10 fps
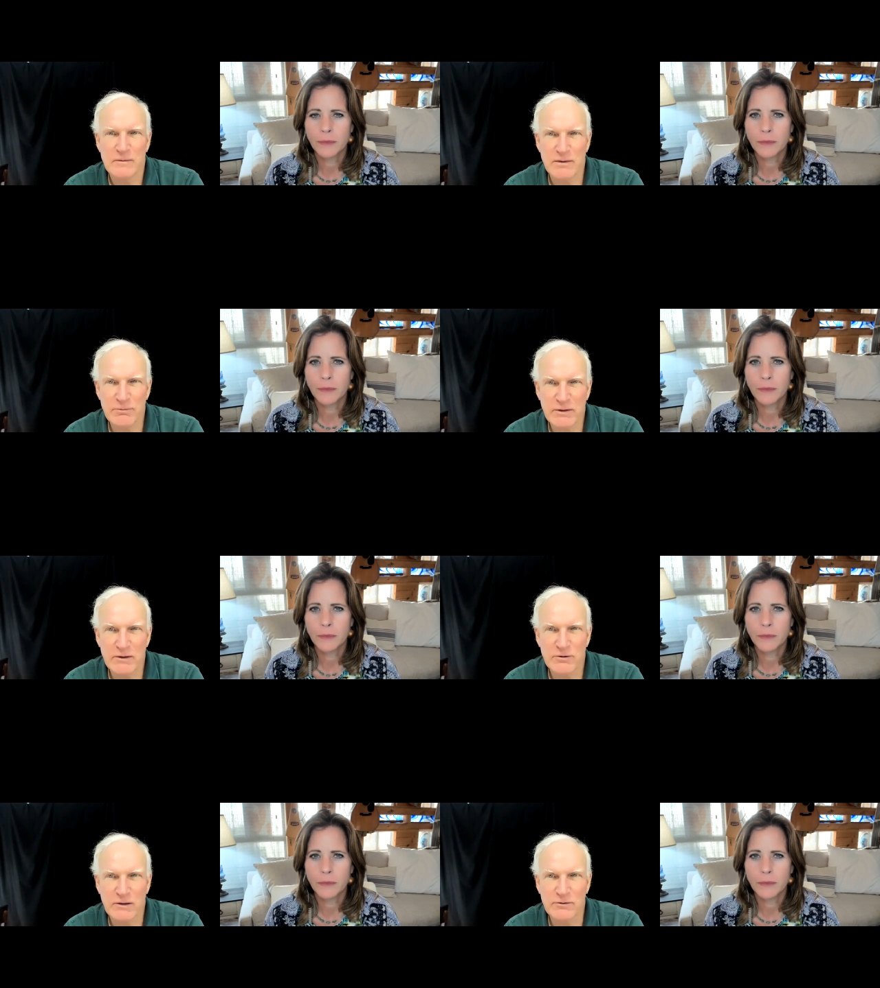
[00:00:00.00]

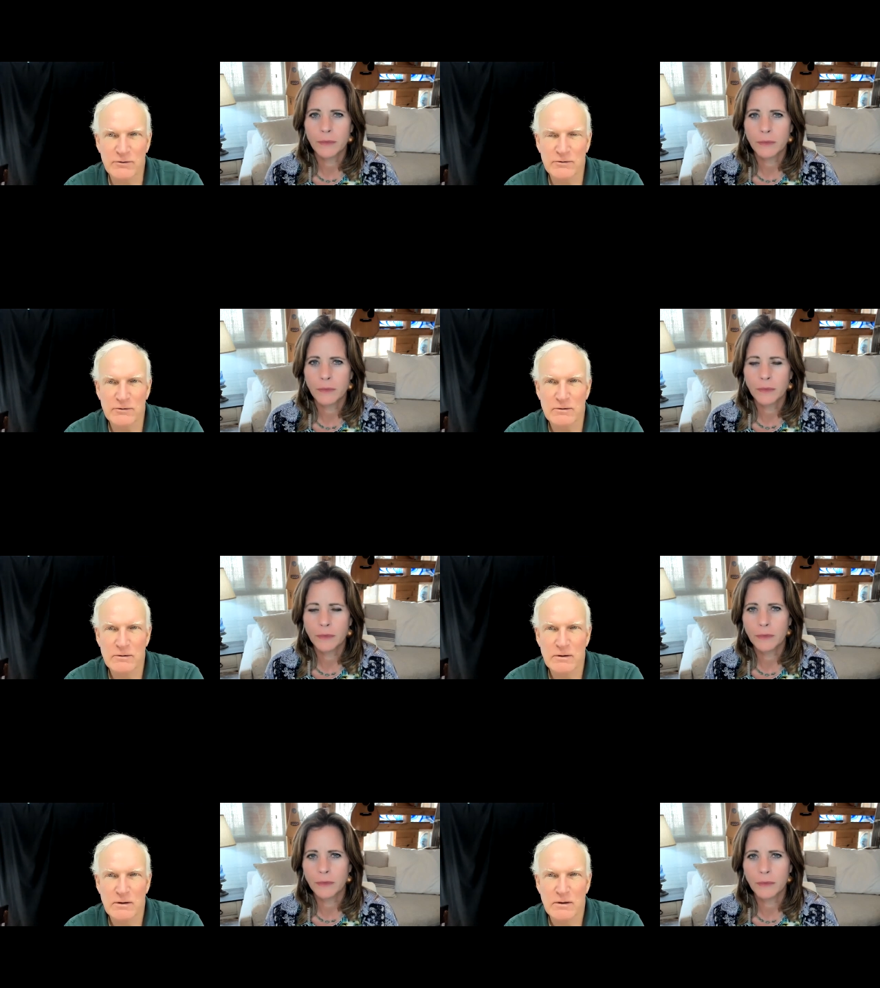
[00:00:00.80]
Speaker 1: everything changes.
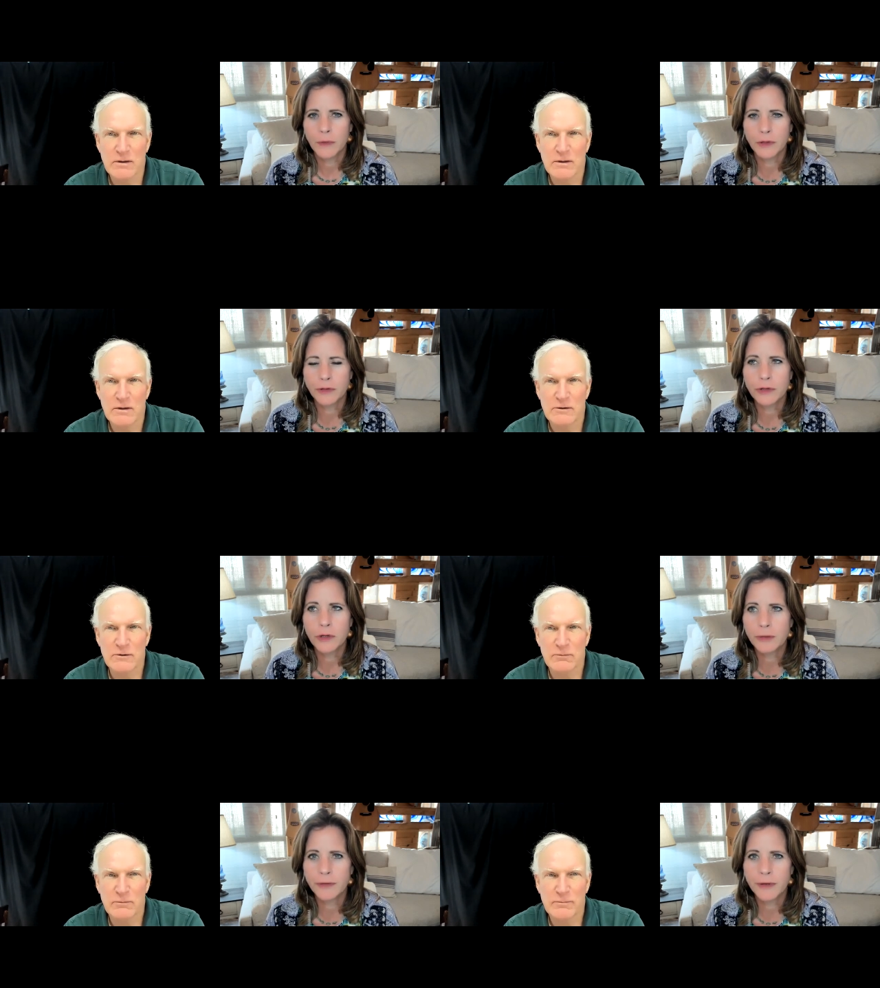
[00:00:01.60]
Speaker 2: And so
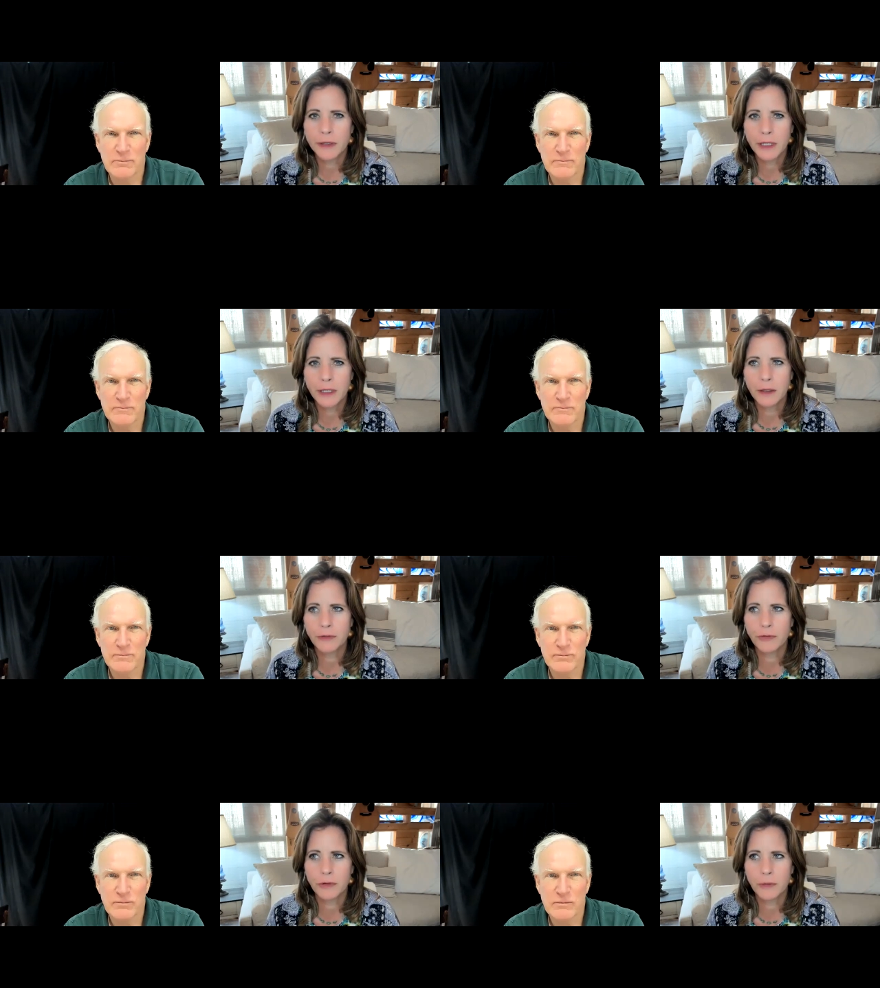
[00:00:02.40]
profoundly healing
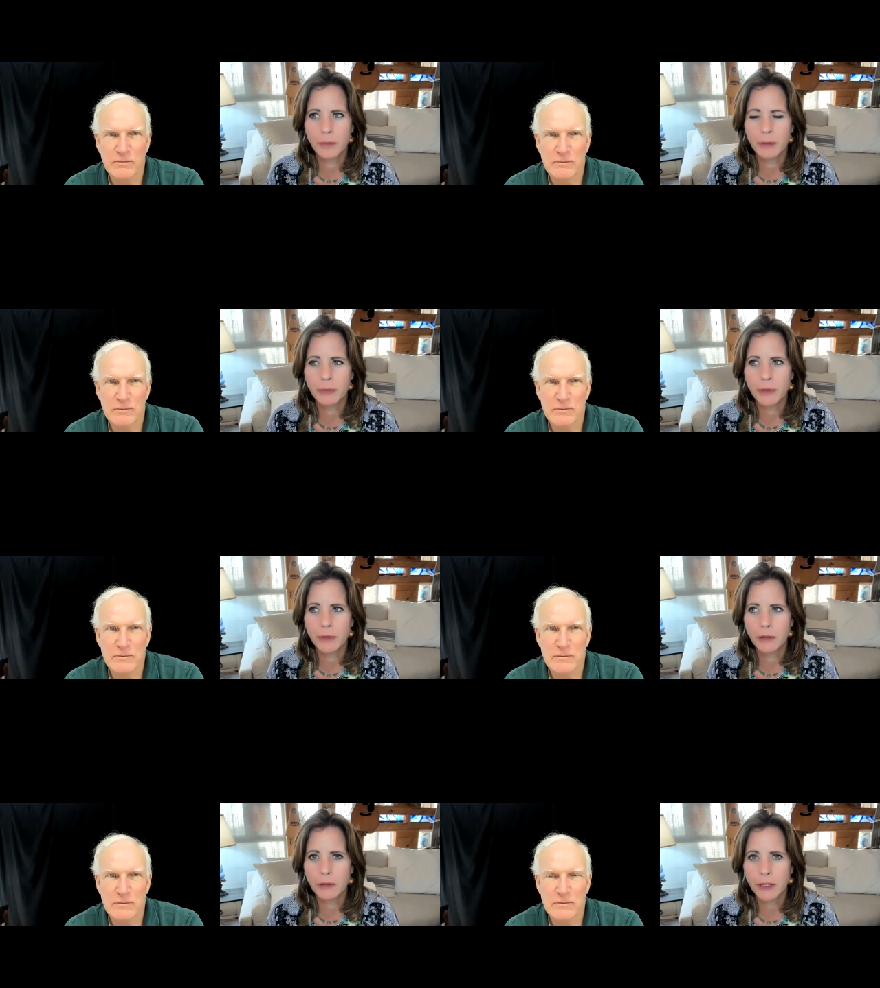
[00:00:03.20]
for the people
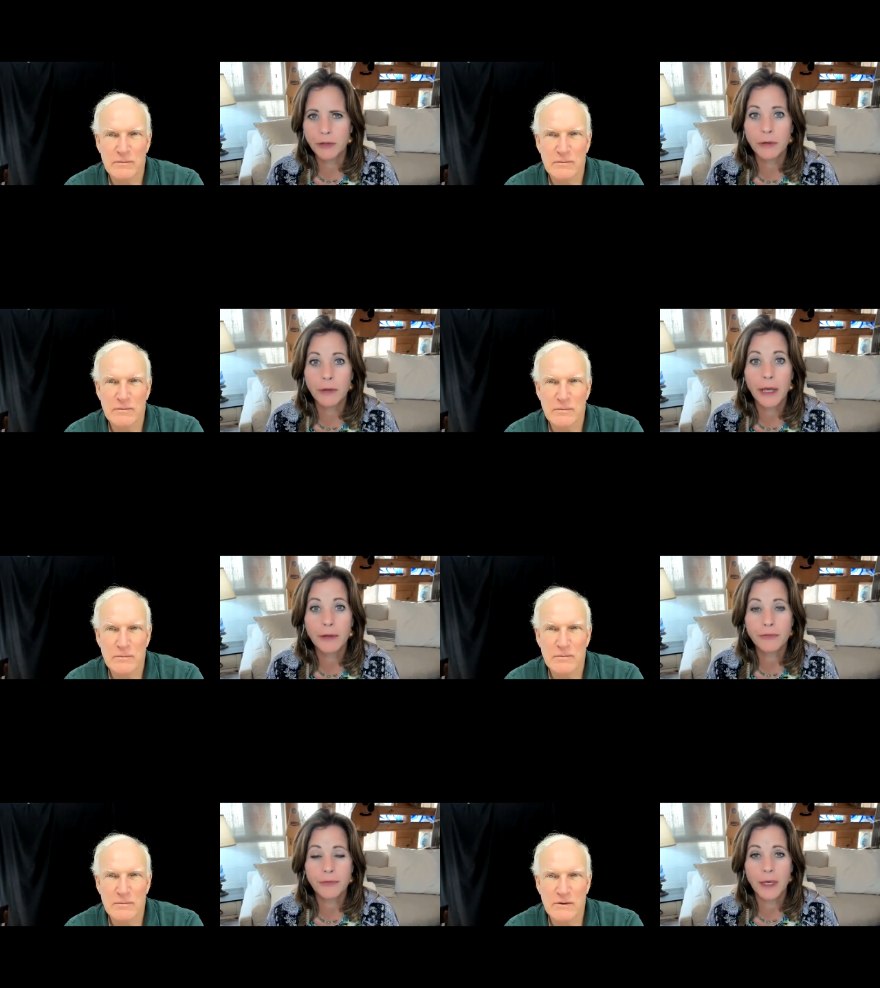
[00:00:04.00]
that are in your
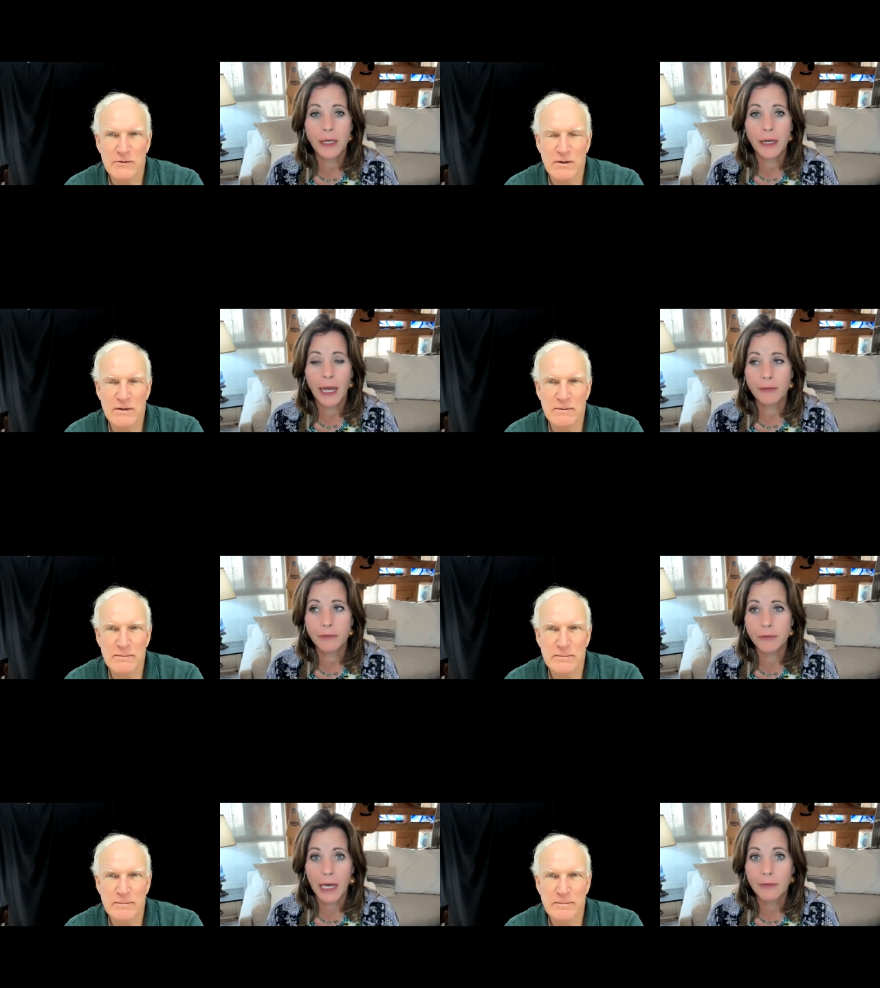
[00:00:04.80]
life that
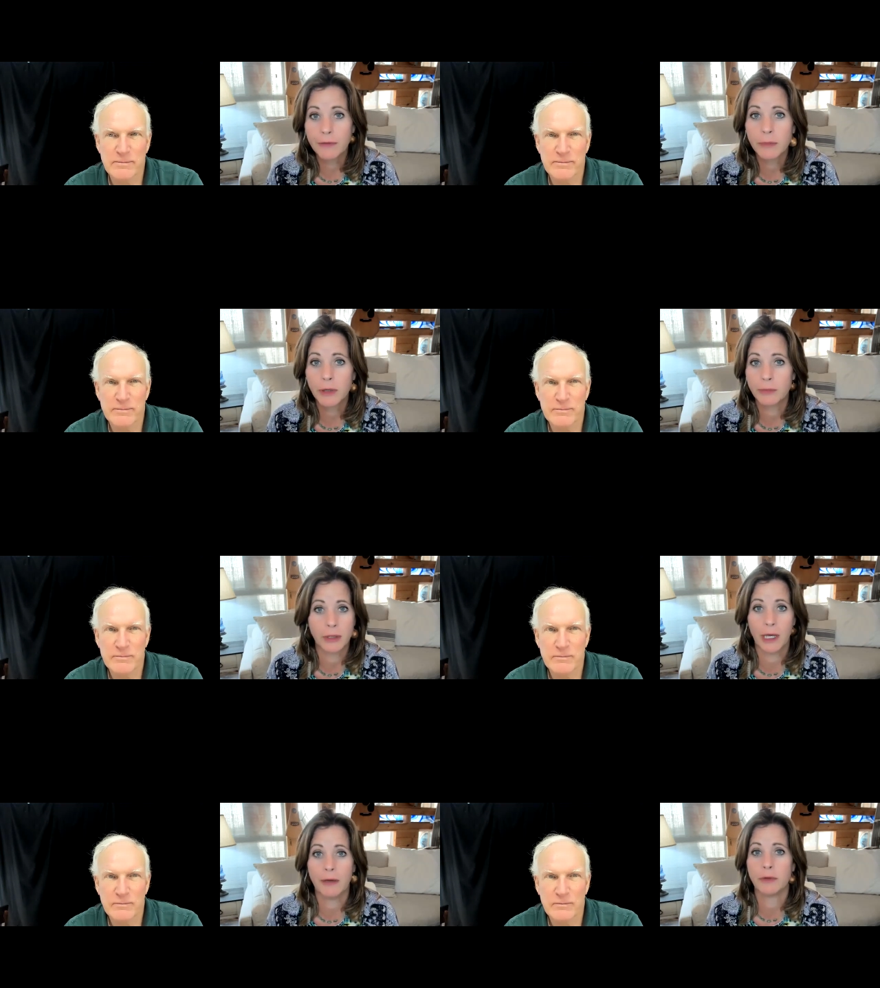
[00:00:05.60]
have have a moment,
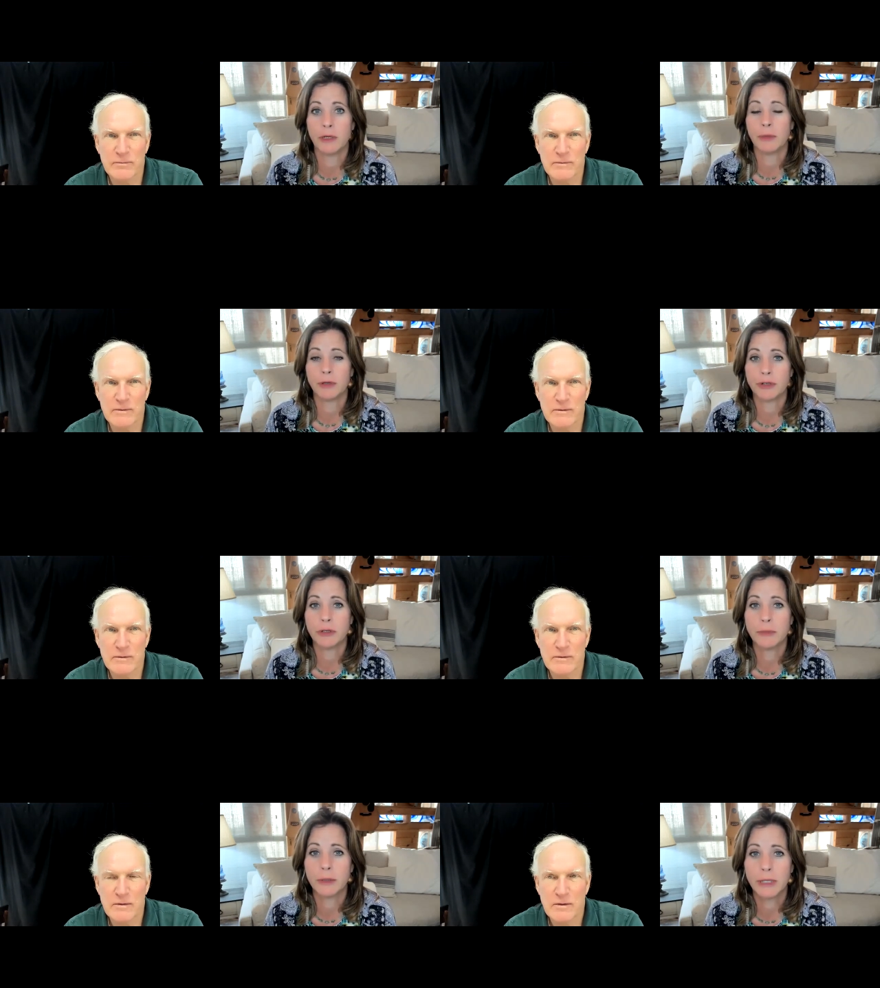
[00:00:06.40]
have an
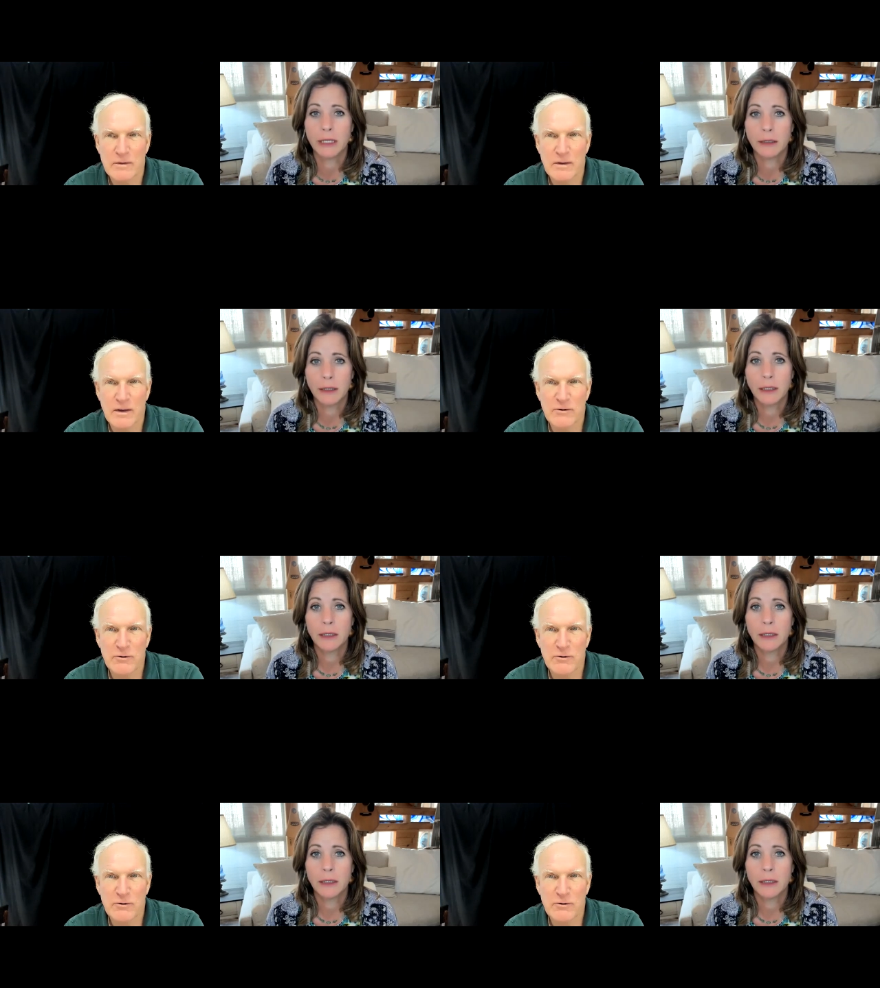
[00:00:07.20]
emotional moment.
Speaker 1: And